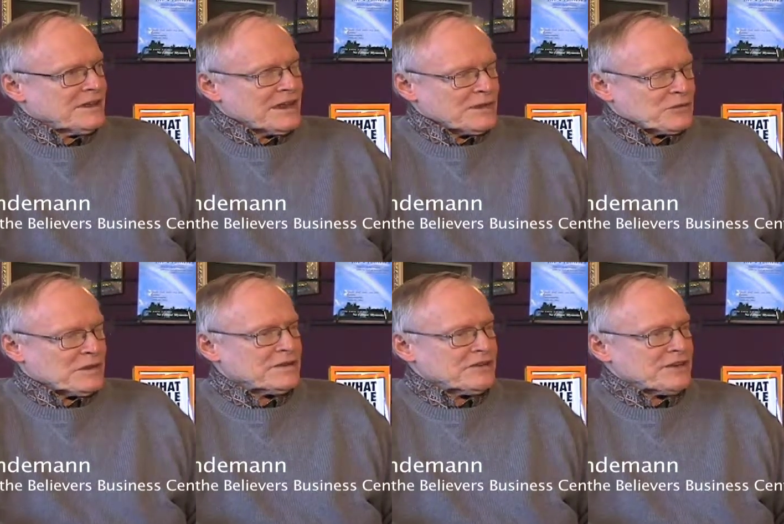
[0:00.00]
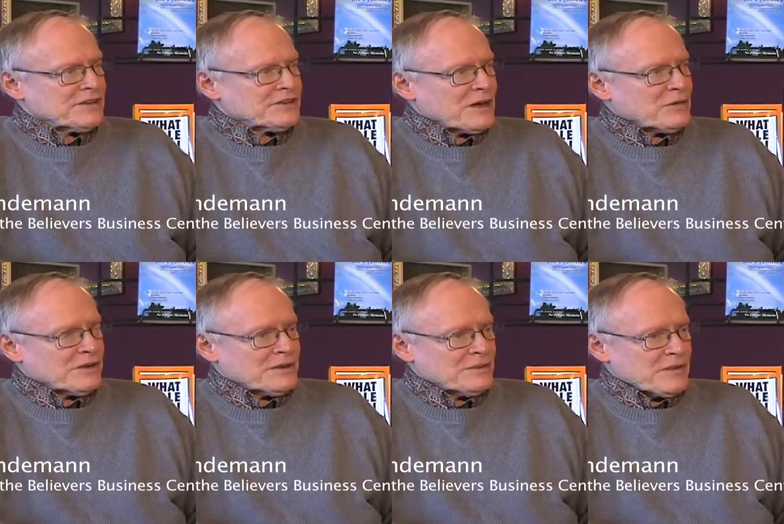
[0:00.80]
And one of the things I wanted
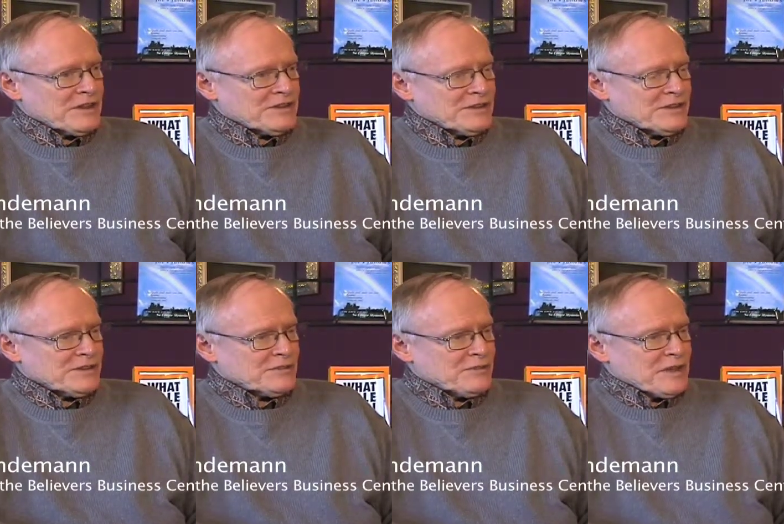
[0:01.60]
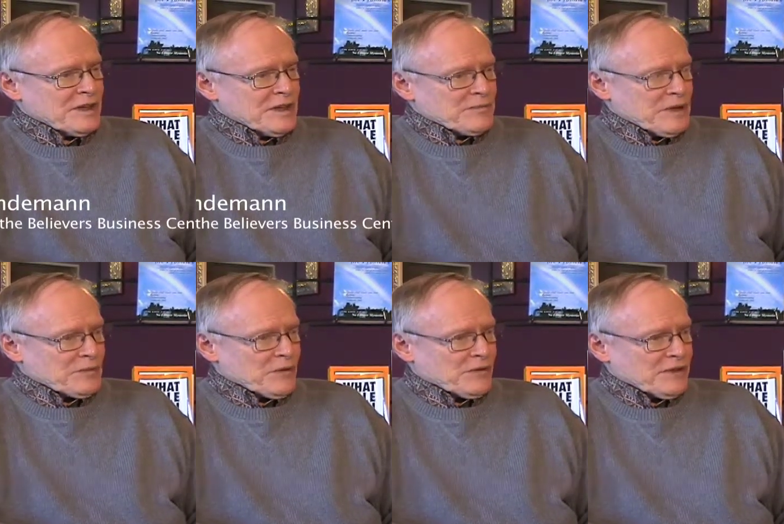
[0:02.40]
to mention is
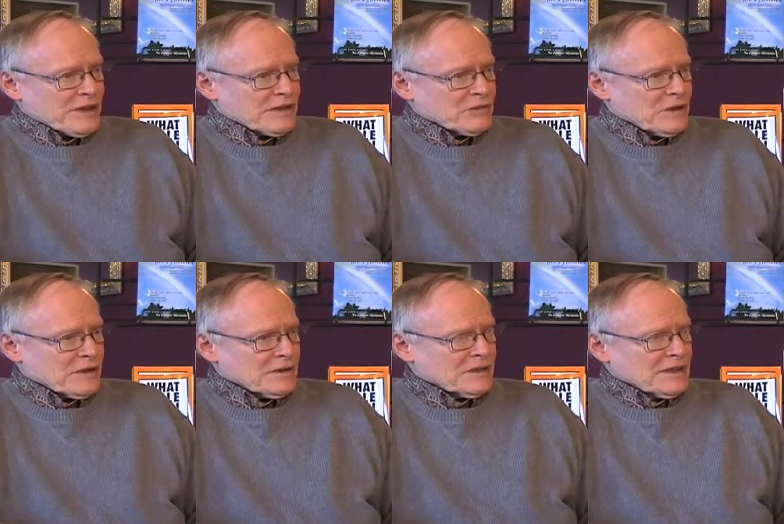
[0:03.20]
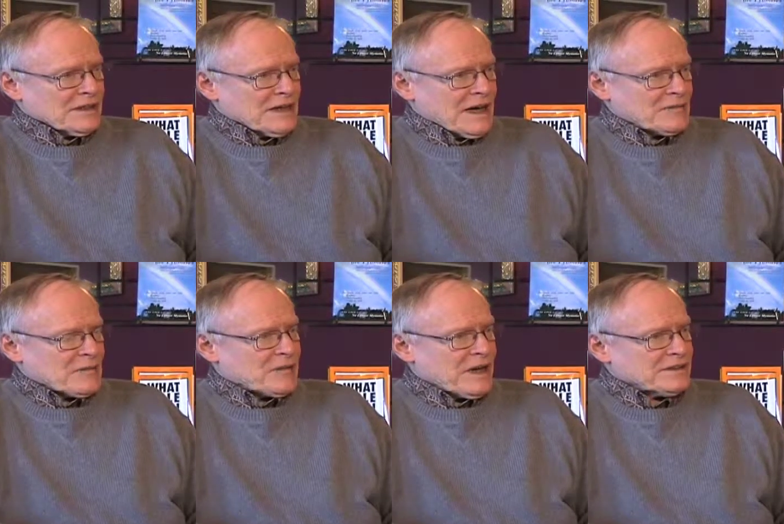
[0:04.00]
people think, well, I'm
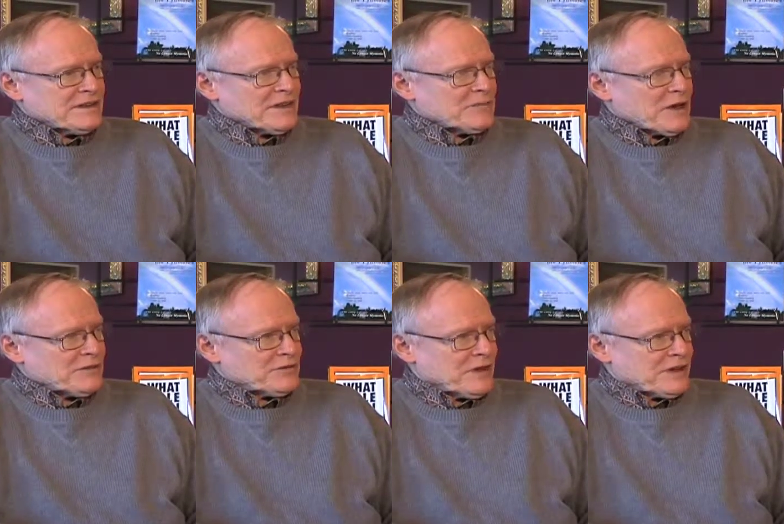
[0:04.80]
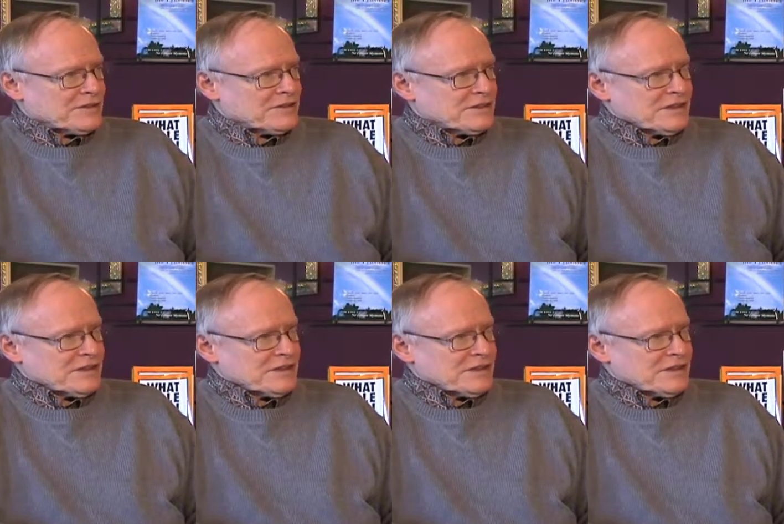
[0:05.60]
abandoning my friends,